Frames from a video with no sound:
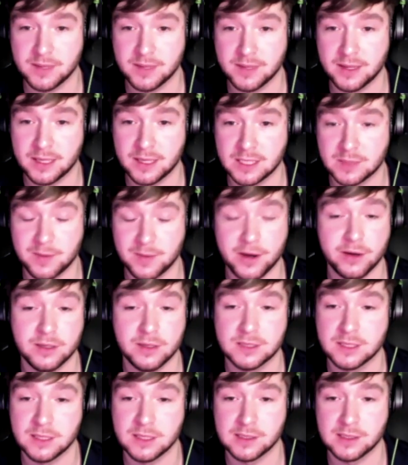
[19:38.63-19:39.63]

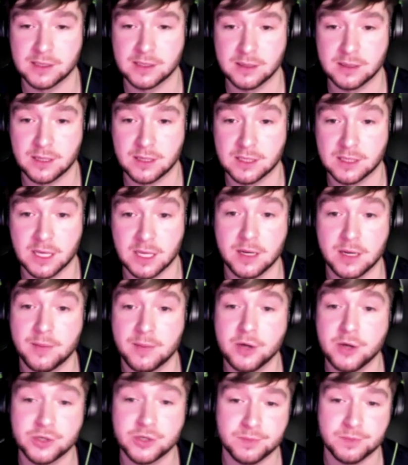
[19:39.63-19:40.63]
experiencing a certain
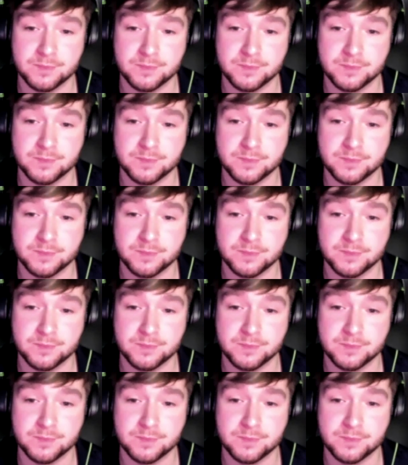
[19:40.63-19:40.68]
emotion.